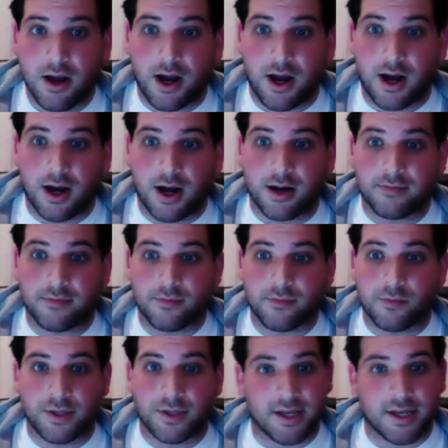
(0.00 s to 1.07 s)

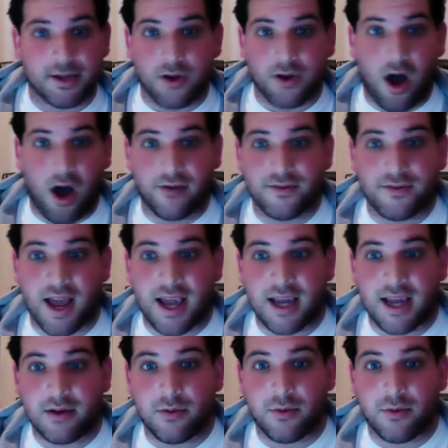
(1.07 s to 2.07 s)
Was it an off night?